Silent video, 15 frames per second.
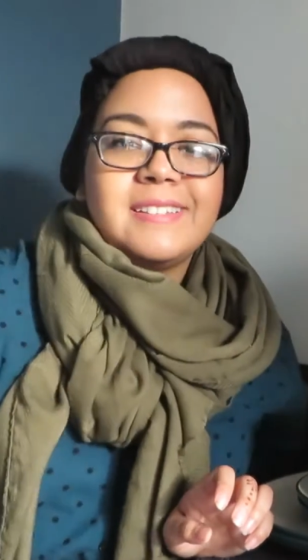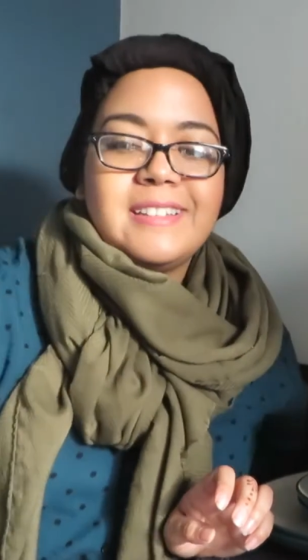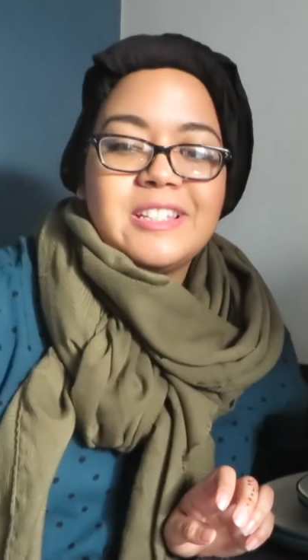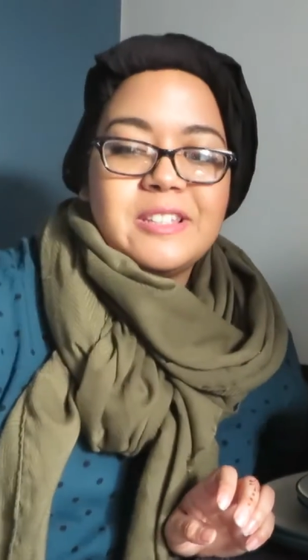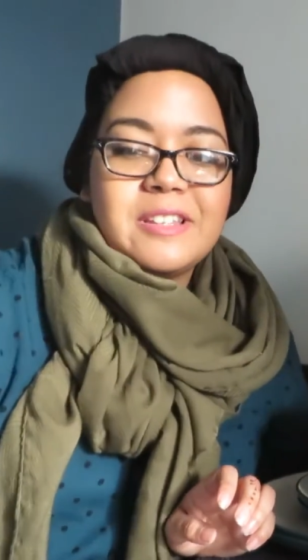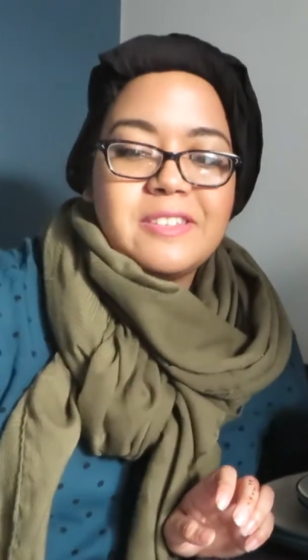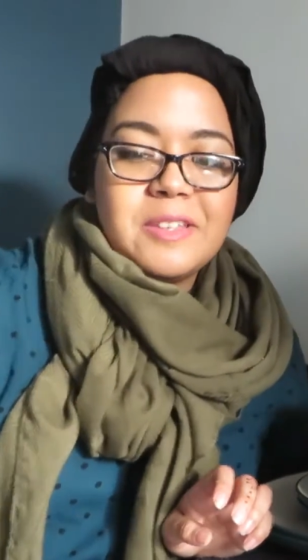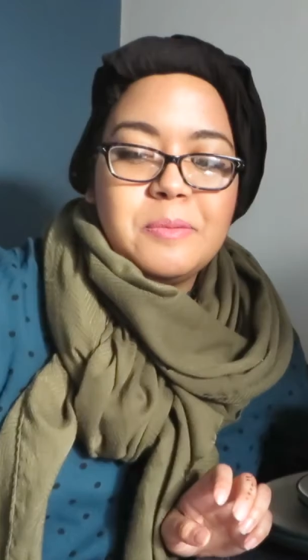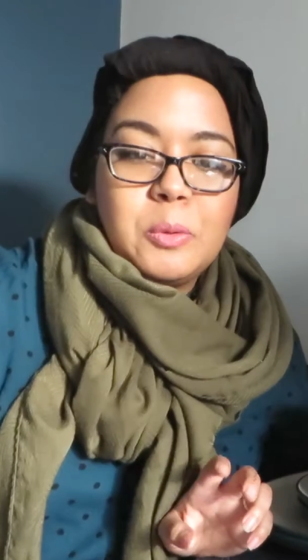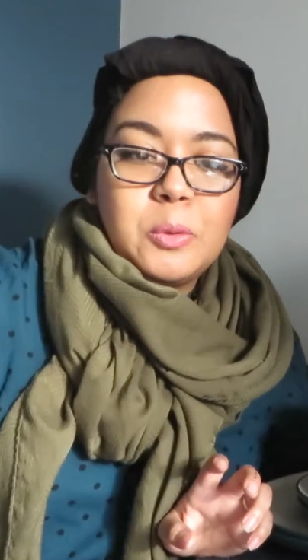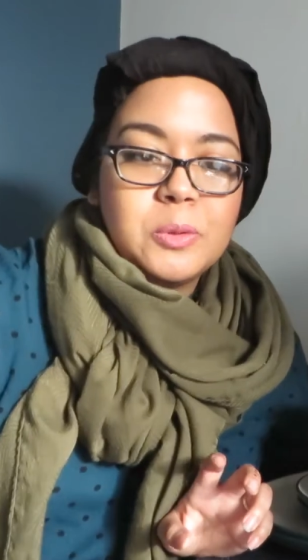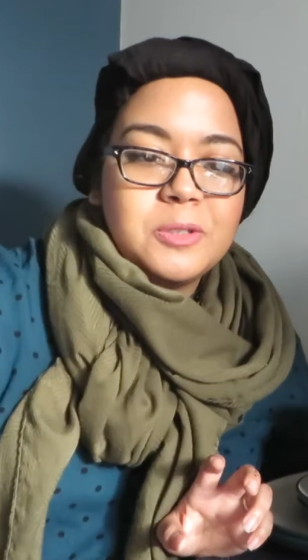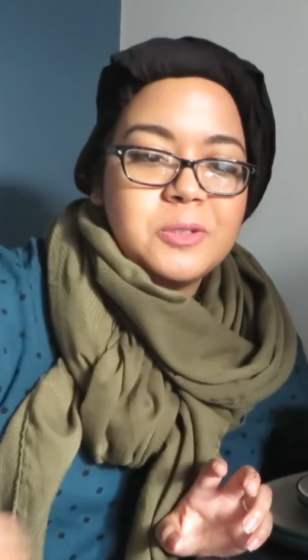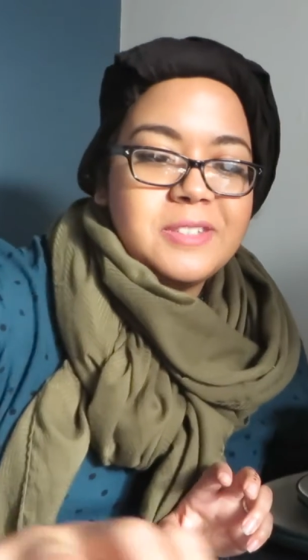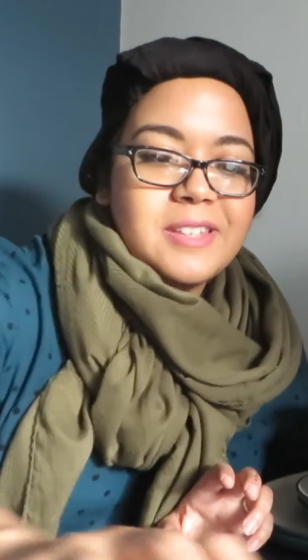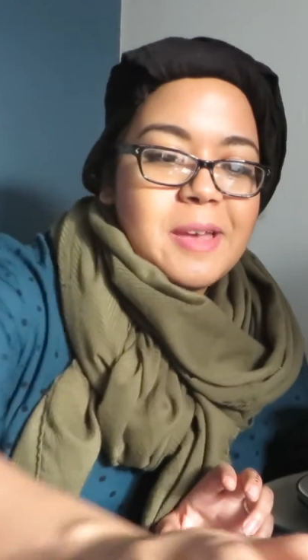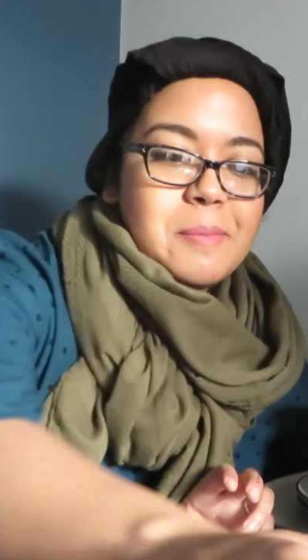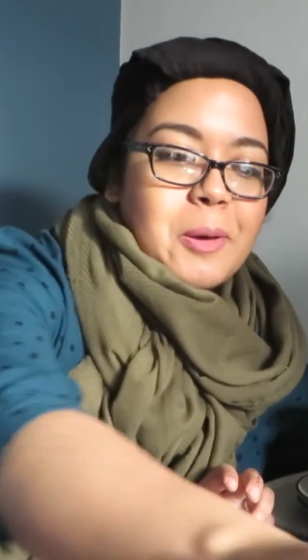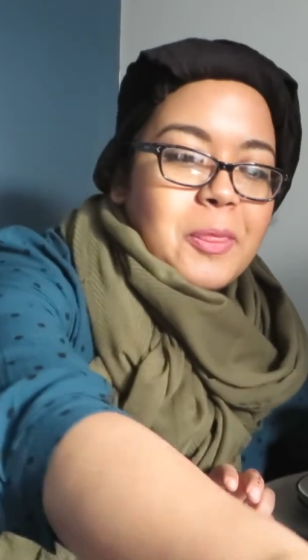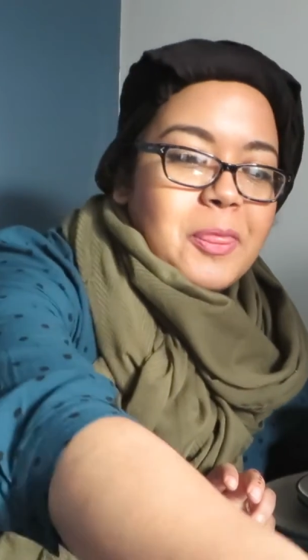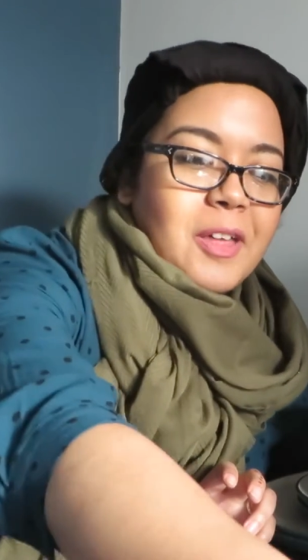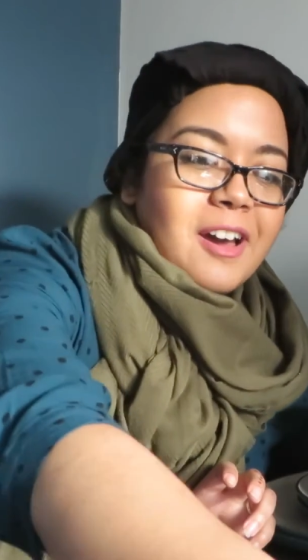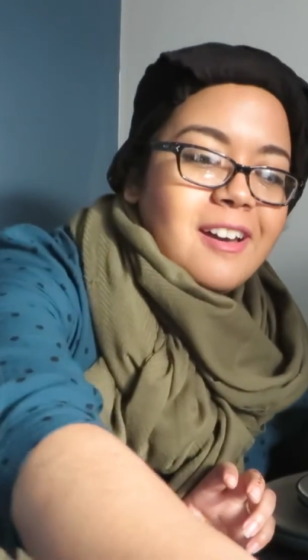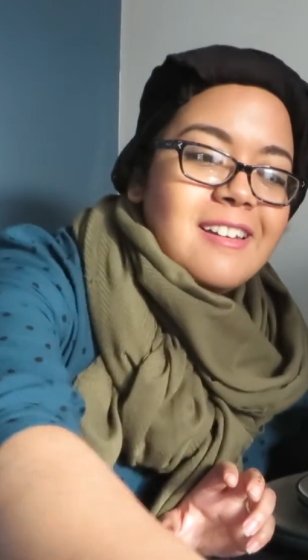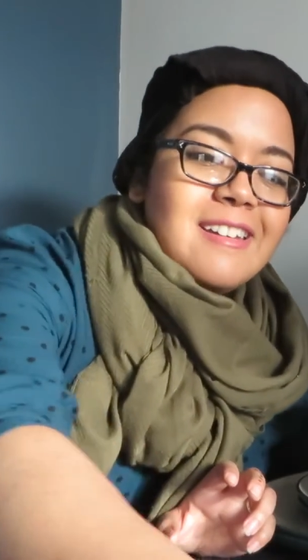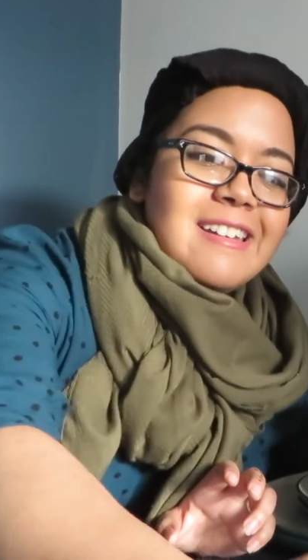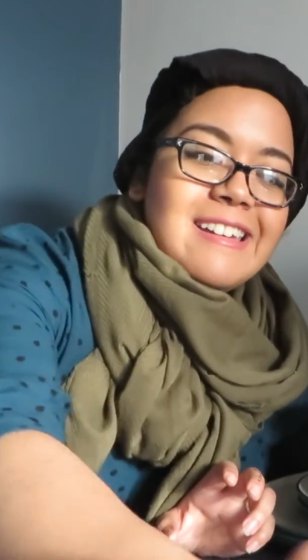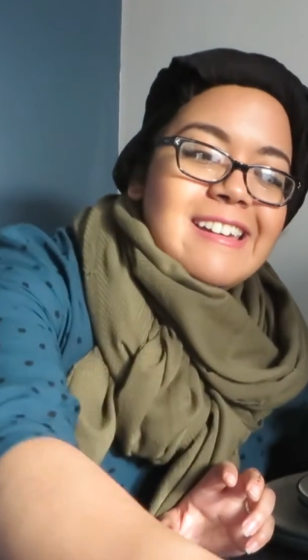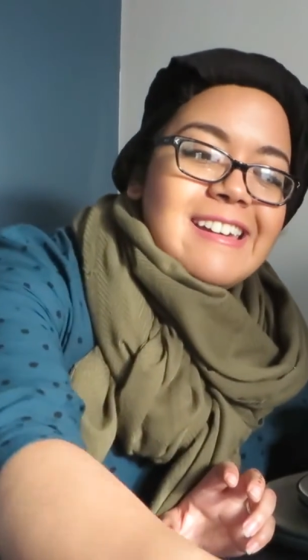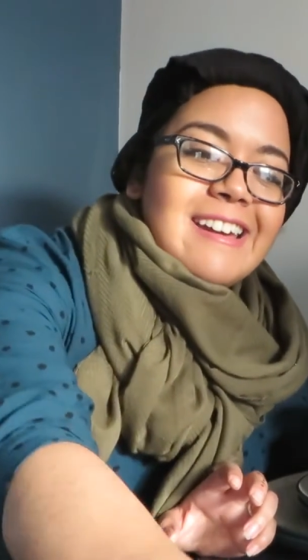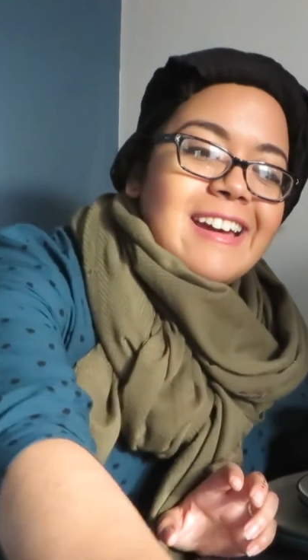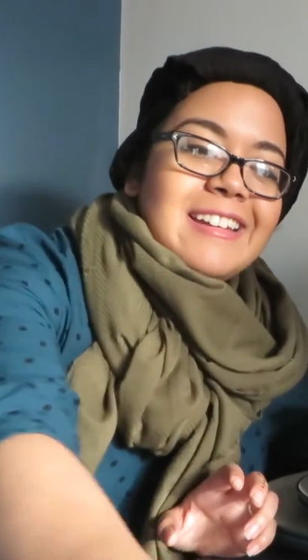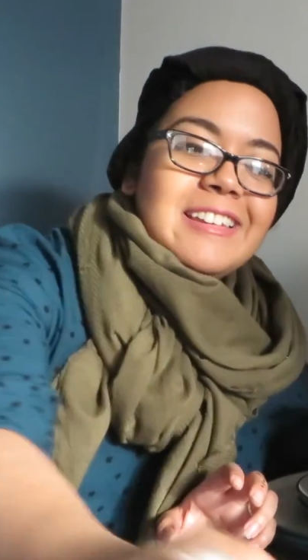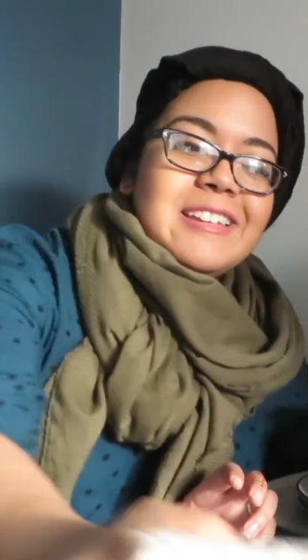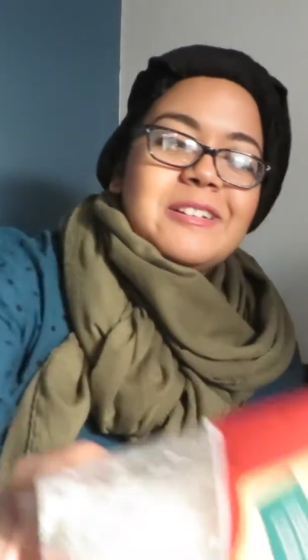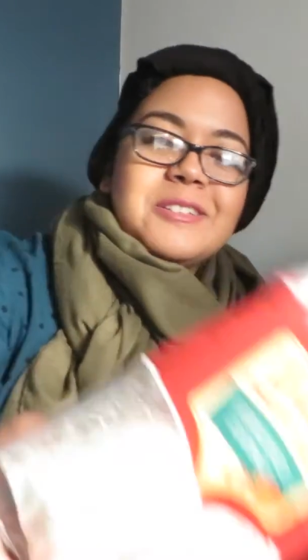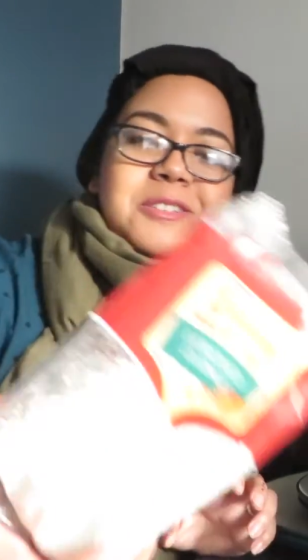there's nothing more to say about that. And then